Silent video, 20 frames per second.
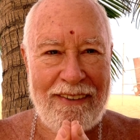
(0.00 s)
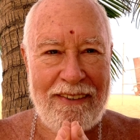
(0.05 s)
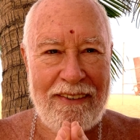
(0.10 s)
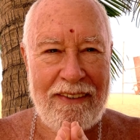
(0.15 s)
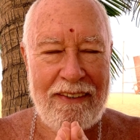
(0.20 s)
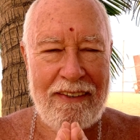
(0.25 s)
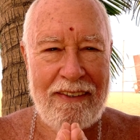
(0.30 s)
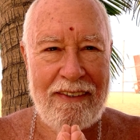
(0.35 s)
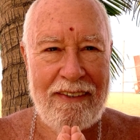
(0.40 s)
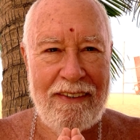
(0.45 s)

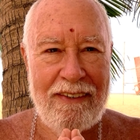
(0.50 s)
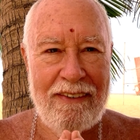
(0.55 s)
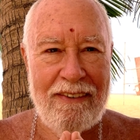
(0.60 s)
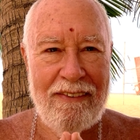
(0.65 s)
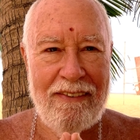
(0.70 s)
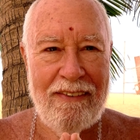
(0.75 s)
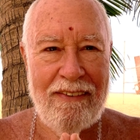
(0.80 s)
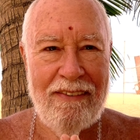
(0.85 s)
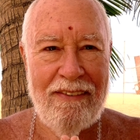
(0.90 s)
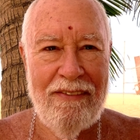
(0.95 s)

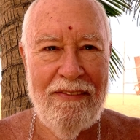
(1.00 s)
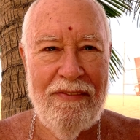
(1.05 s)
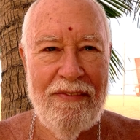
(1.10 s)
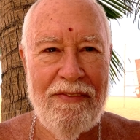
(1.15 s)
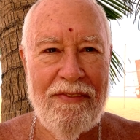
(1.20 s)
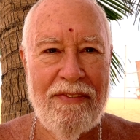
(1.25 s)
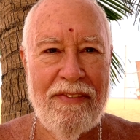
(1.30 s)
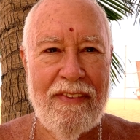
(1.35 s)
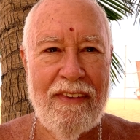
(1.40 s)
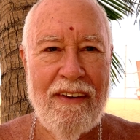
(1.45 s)

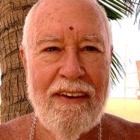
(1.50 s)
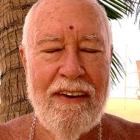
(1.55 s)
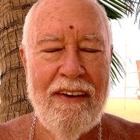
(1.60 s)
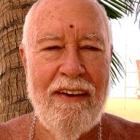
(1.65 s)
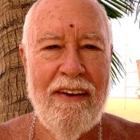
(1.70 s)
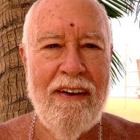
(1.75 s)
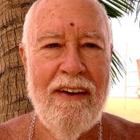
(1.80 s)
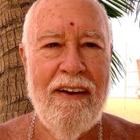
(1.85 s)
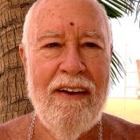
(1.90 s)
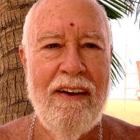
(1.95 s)

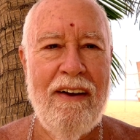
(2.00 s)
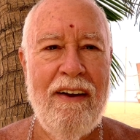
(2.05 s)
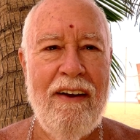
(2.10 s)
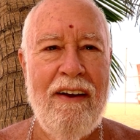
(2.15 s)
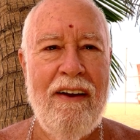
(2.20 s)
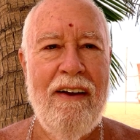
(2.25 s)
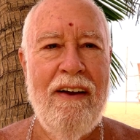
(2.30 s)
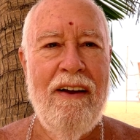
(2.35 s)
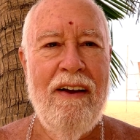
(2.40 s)
(no one is talking)